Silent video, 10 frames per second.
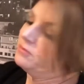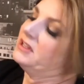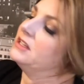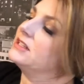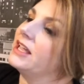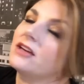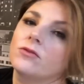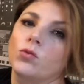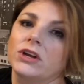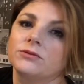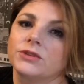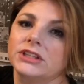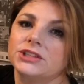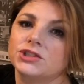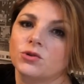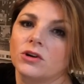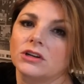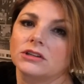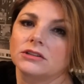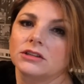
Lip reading: because I have one really short